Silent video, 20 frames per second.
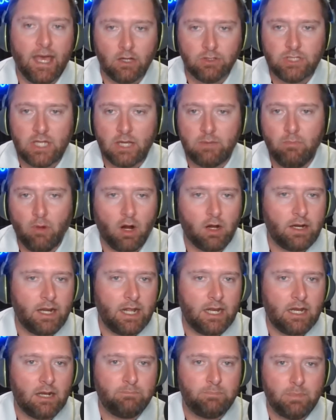LJ Martin
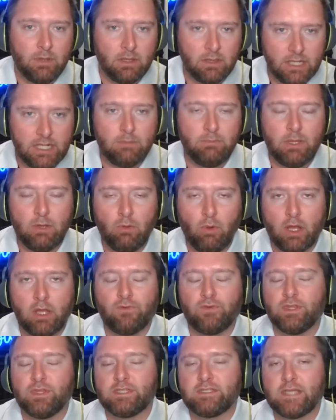ended up leading BYU
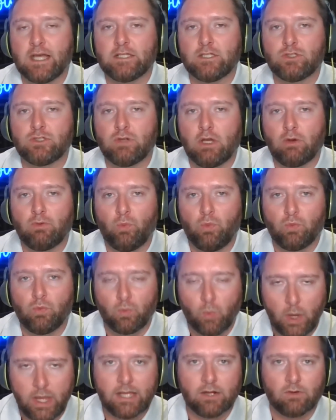for the second straight
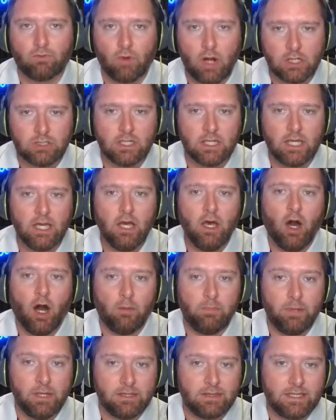week in rushing,
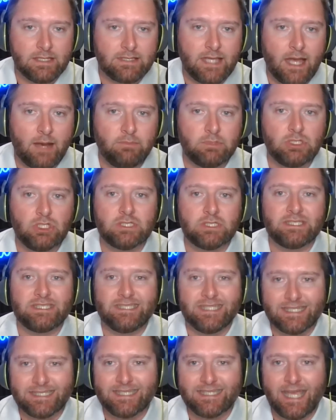albeit this time with just
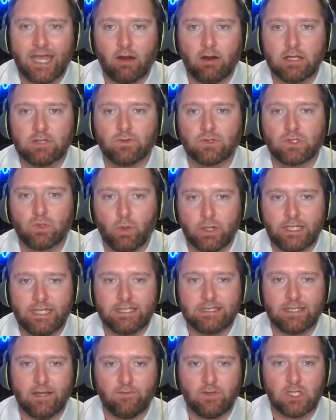6 carries for
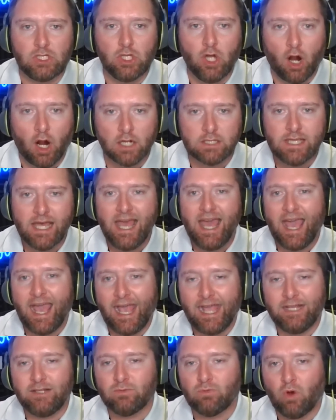27 yards.
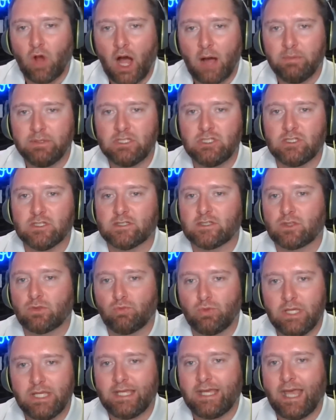Aiden Robbins, just
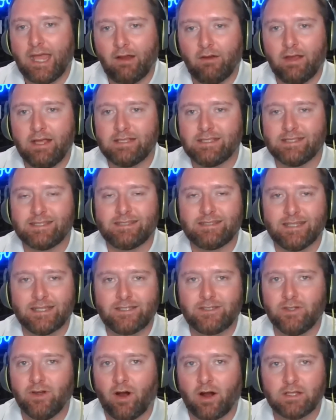3 carries and
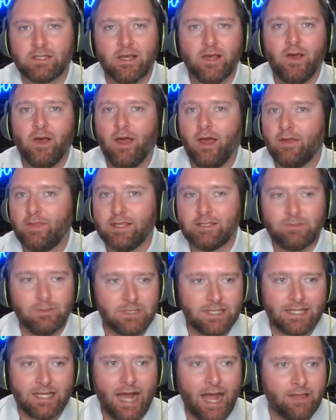6 yards. This was
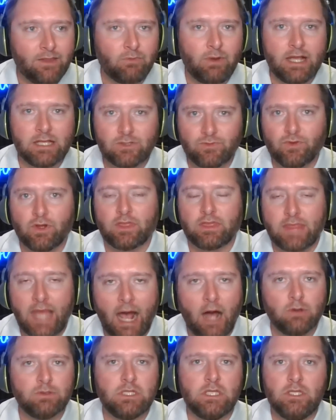a guy that rushed for
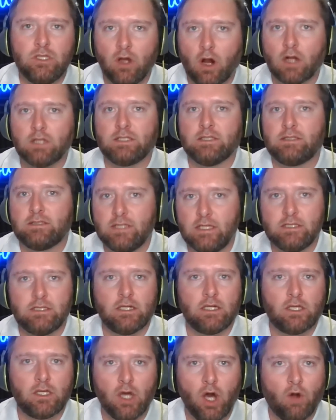1,000 yards a season
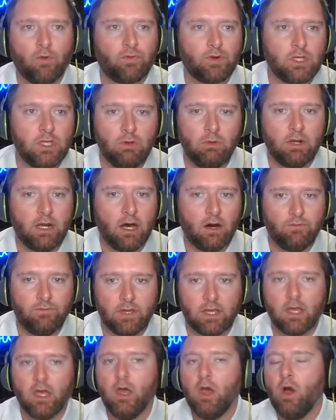ago for
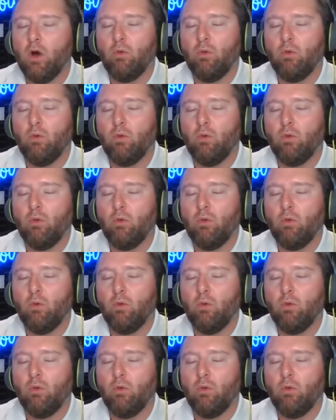UNLV.